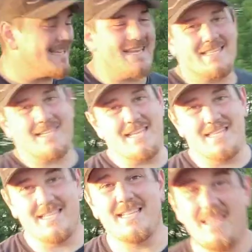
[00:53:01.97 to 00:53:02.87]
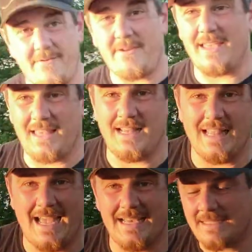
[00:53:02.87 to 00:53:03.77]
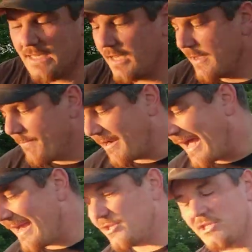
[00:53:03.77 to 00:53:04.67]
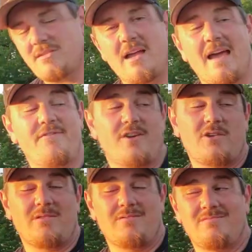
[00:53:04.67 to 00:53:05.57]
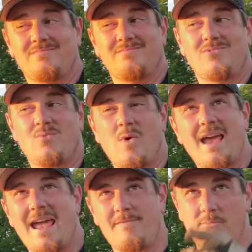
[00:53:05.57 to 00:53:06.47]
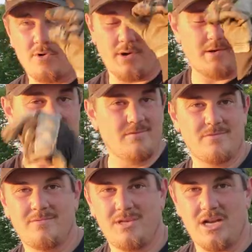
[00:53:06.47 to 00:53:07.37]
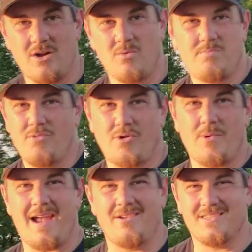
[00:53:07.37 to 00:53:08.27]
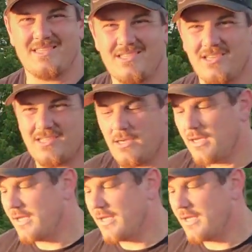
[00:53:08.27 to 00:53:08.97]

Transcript: the density significantly less, but I just, I figure, why have more, you know, more rounds? It's just,